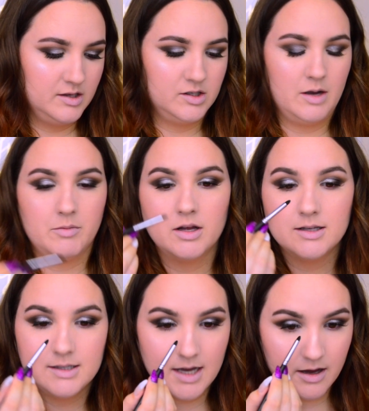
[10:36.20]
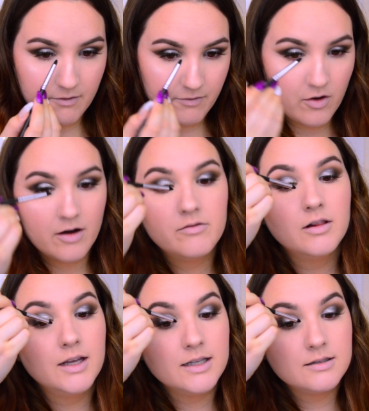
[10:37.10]
So I'm gonna take a
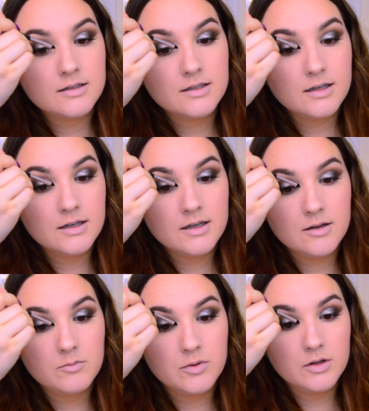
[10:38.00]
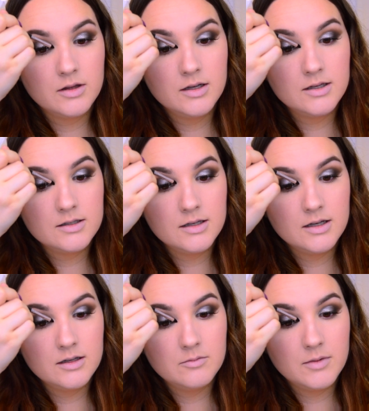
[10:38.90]
Orabel lit and put this
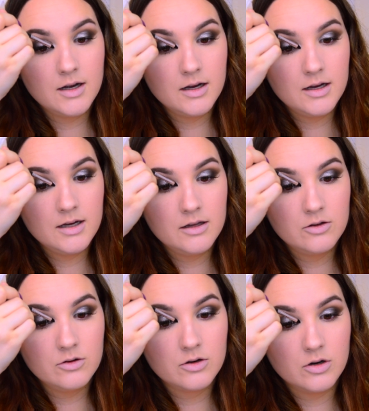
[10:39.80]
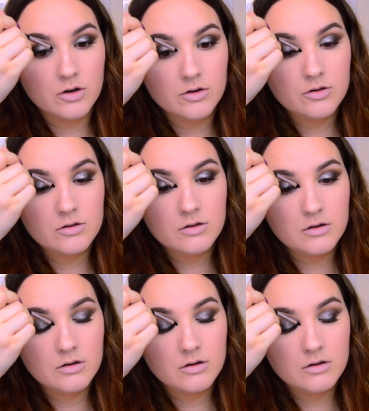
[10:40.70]
in my inner corner.